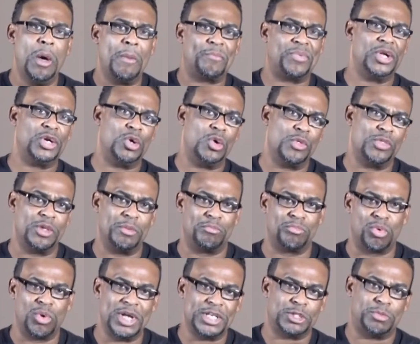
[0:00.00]
put on the
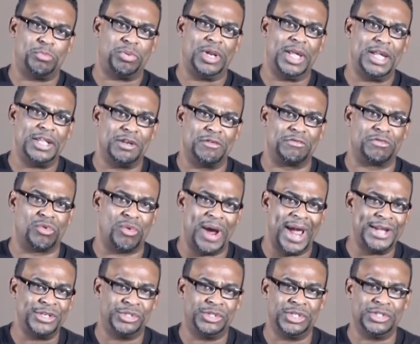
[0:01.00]
breastplate of
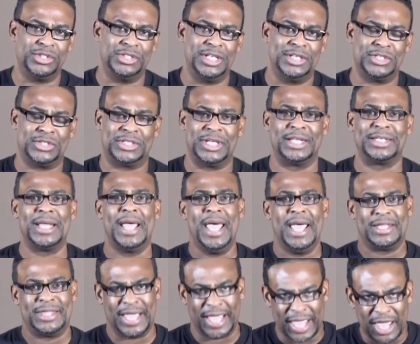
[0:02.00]
righteousness and
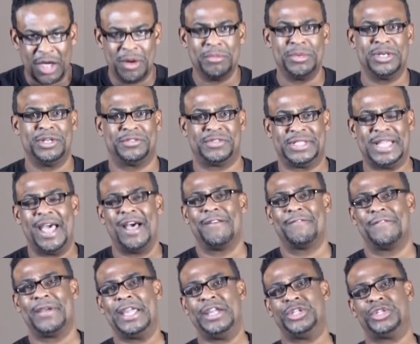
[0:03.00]
the helmet of
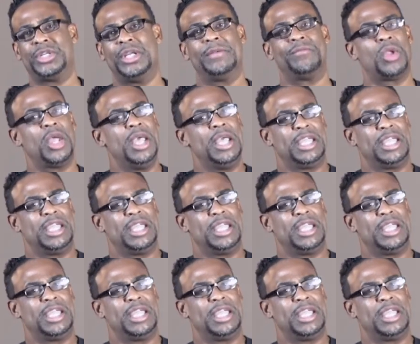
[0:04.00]
salvation,